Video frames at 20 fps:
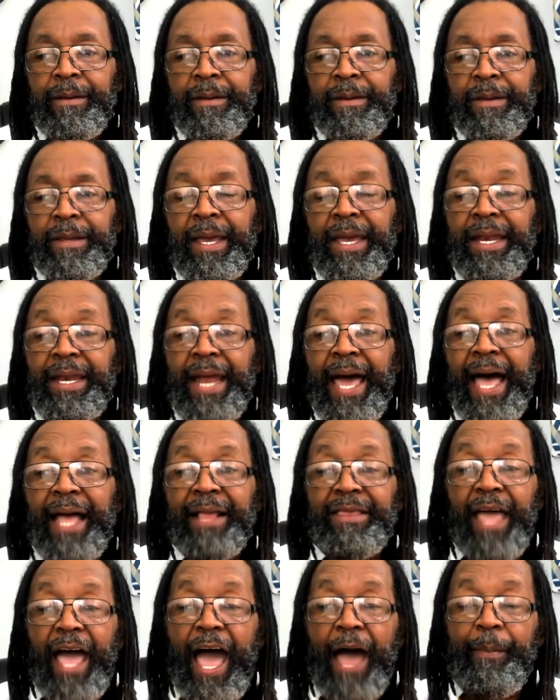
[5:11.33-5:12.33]
Did
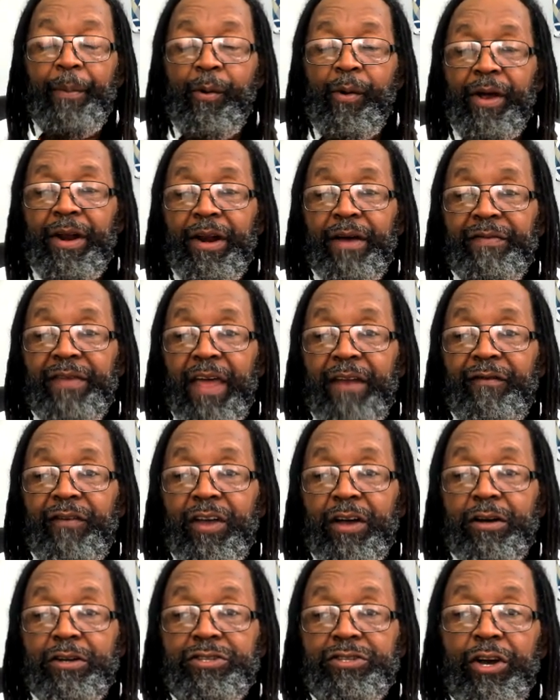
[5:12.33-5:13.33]
not the operator of that
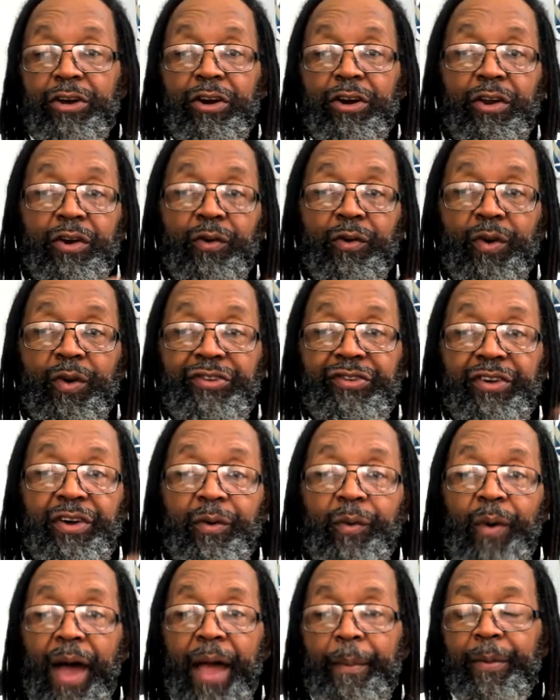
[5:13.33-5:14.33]
vehicle turn on the windshield
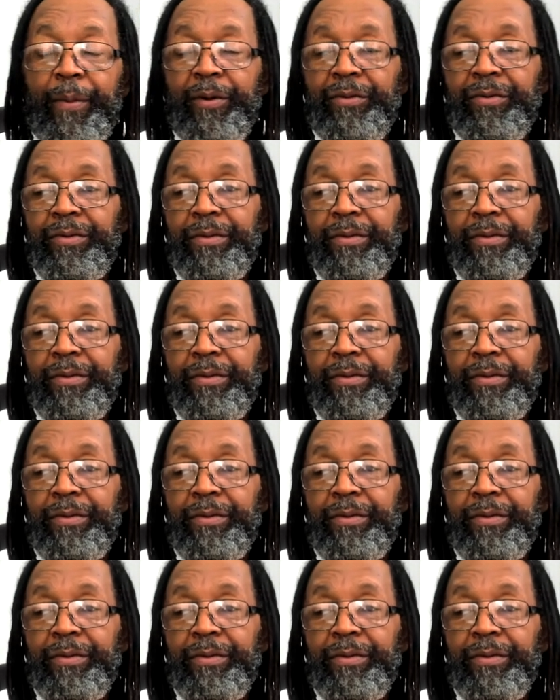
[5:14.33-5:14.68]
wipers?